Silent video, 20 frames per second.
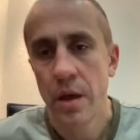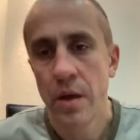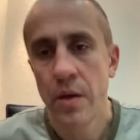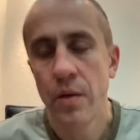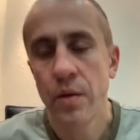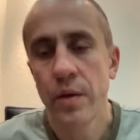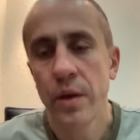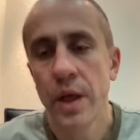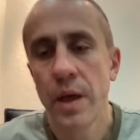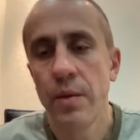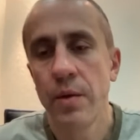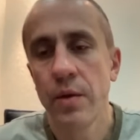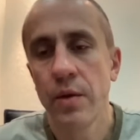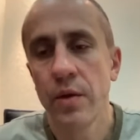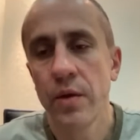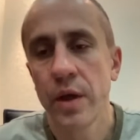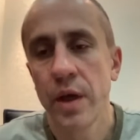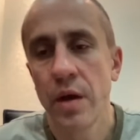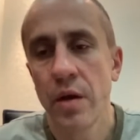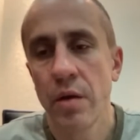You claim you
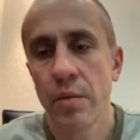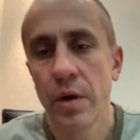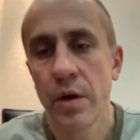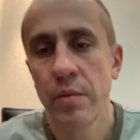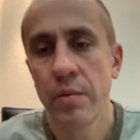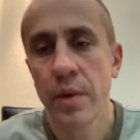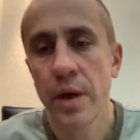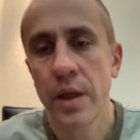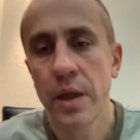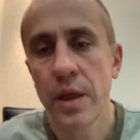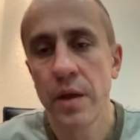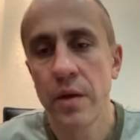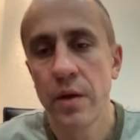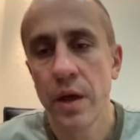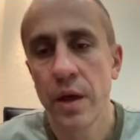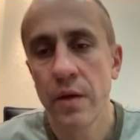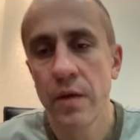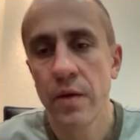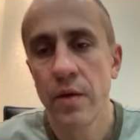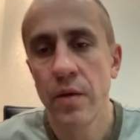don't care about money, and
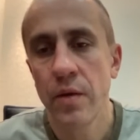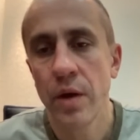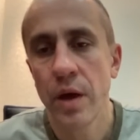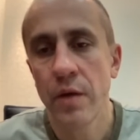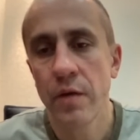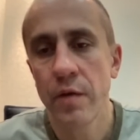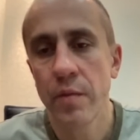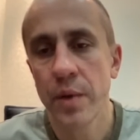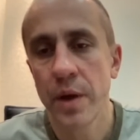yet you have